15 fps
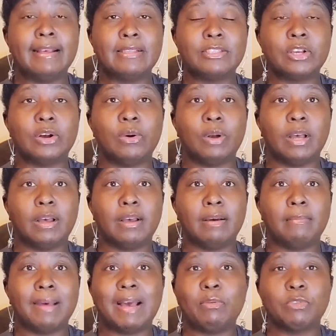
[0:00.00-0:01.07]
So
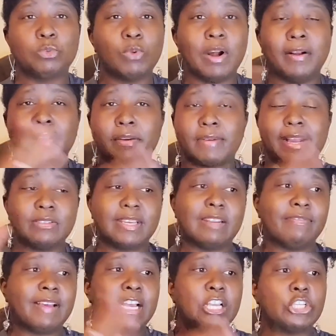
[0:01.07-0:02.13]
I was walking around trying
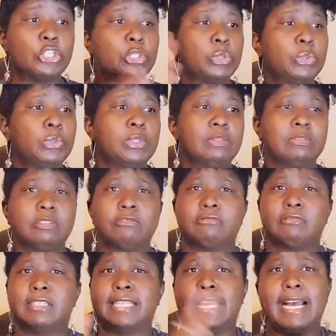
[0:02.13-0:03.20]
to find shoes. It was a
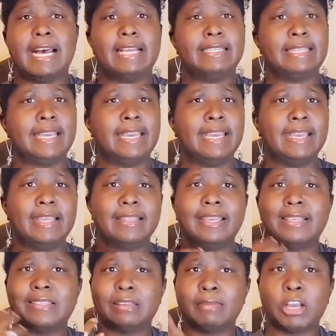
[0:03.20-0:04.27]
really hot day. I
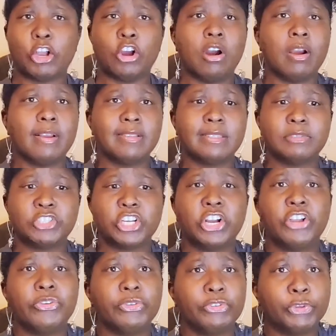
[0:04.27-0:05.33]
think inside my car it said it was
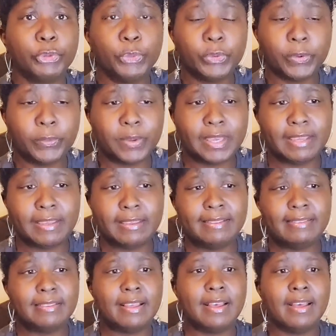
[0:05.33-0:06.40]
102
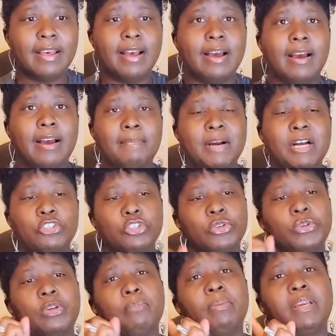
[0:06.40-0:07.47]
degrees. I'll
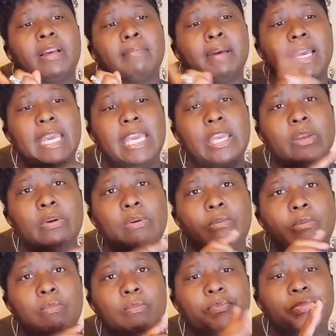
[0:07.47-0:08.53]
show you a pic of my
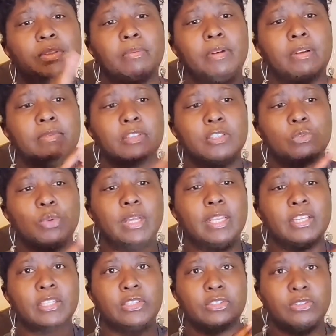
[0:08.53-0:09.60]
ankle. The
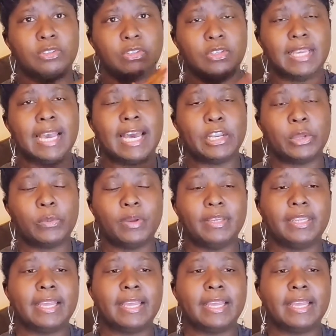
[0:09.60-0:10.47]
swelling is kind of going